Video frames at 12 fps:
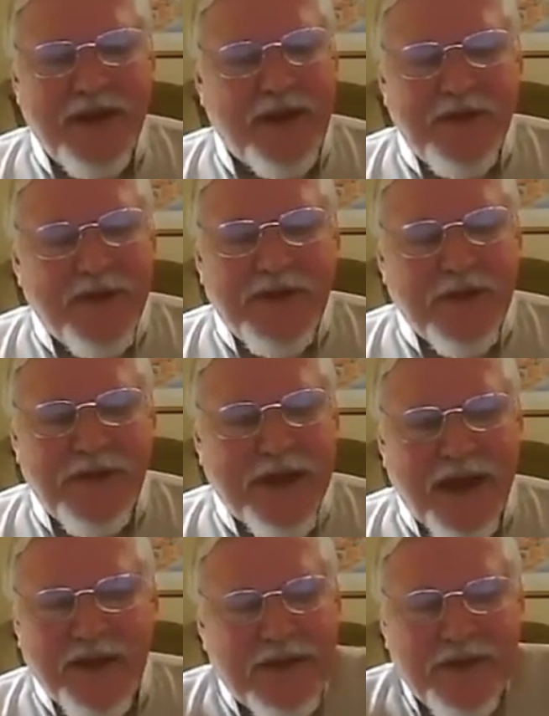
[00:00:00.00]
hundreds of
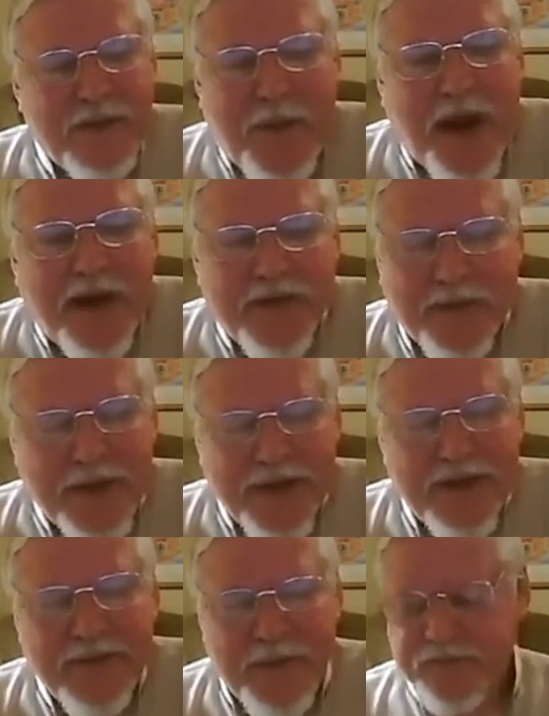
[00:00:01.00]
thousands,
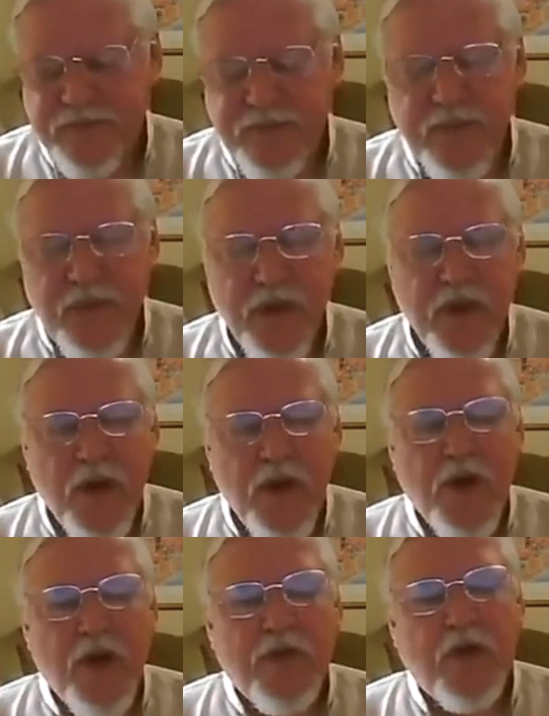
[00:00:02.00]
possibly,
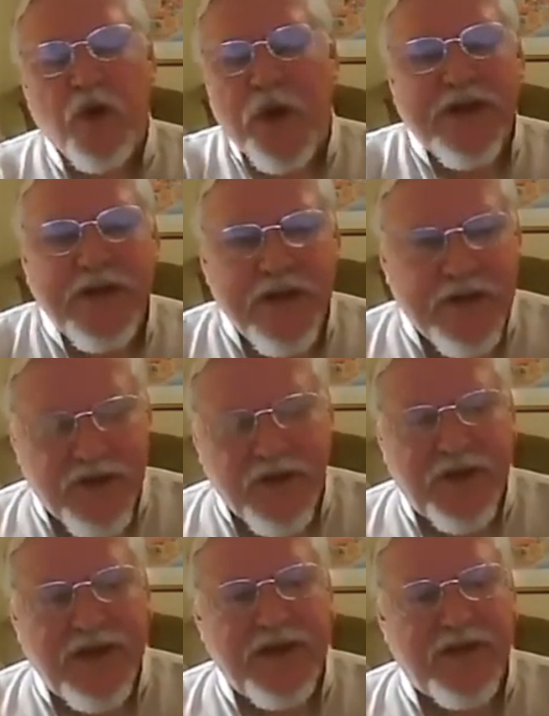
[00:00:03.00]
were witness to
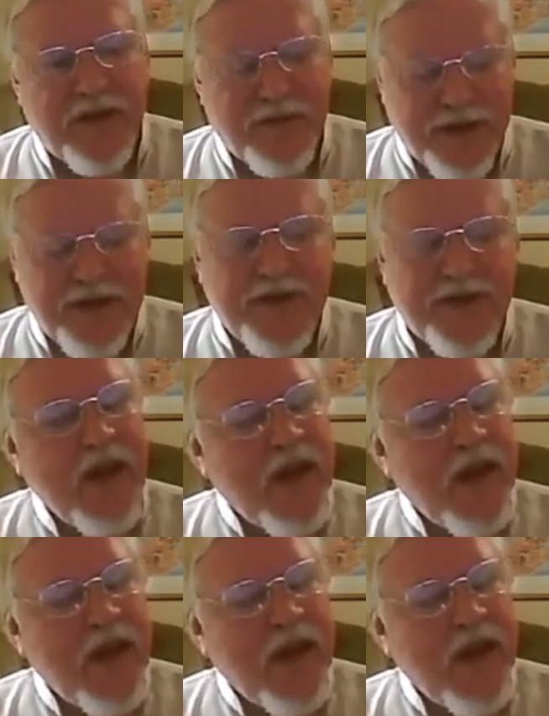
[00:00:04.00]
these events,